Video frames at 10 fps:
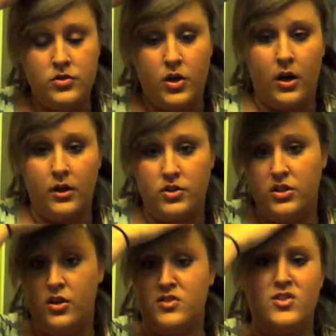Dark. She
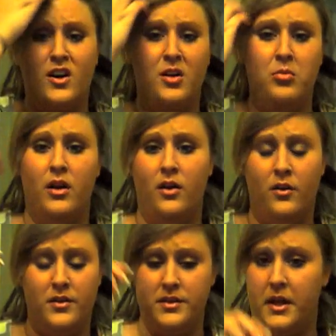goes dark and blonde
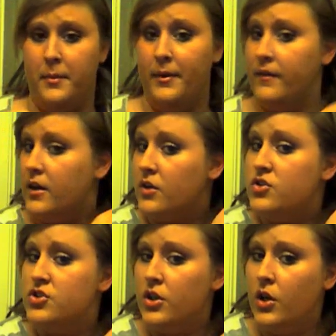all the time, and then I'll
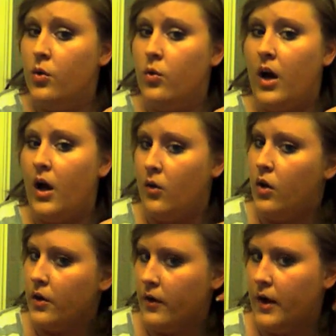show you how
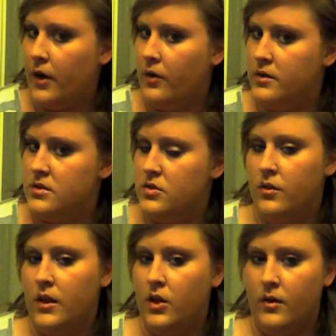long her hair is so
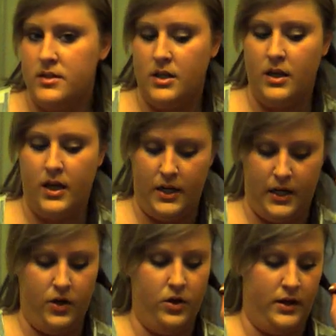that you guys can kind of
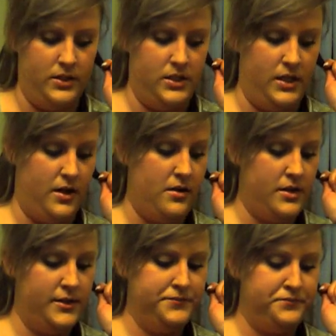get a good idea
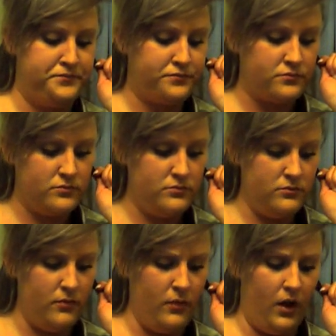
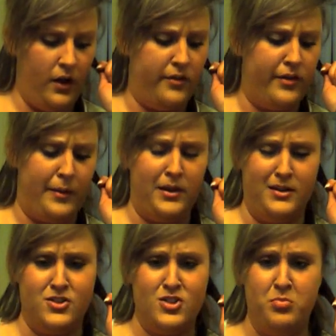of, I mean,
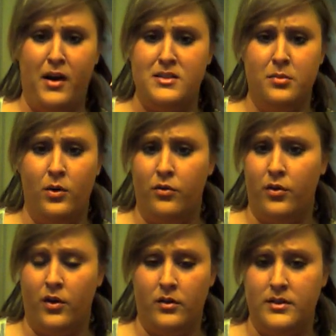it's just possible
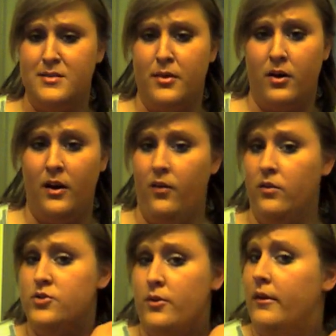for, it doesn't matter how
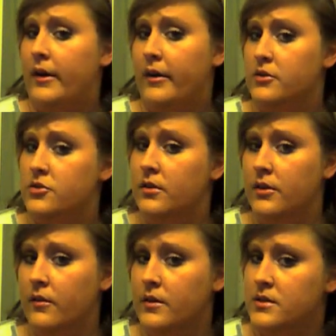short your hair is, you can
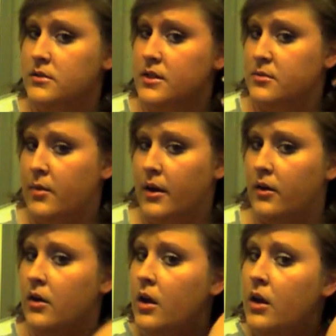do this, doesn't
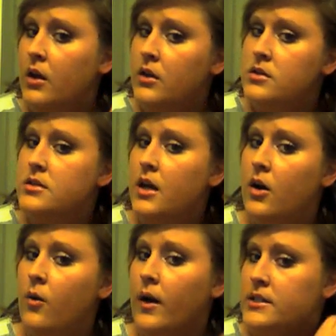matter.
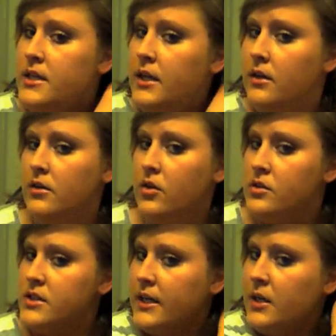So I take a little
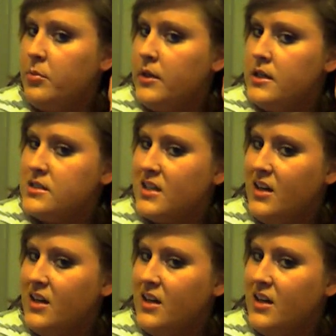tiny piece.